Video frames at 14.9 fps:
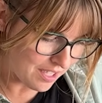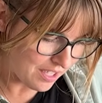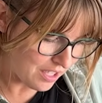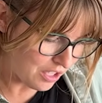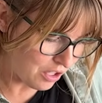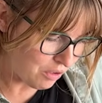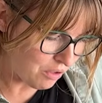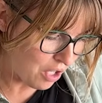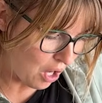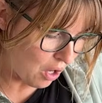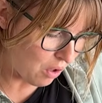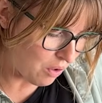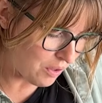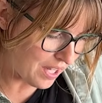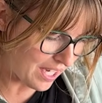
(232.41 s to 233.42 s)
you
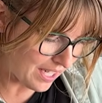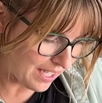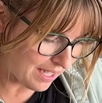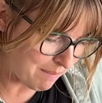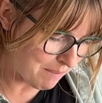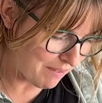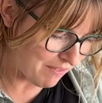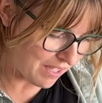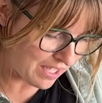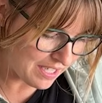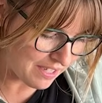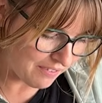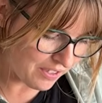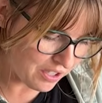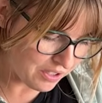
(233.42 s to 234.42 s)
know that it can be very
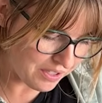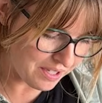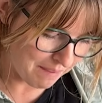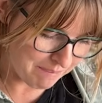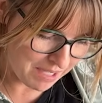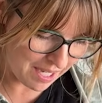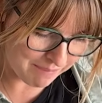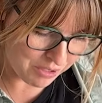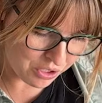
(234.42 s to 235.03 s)
difficult sometimes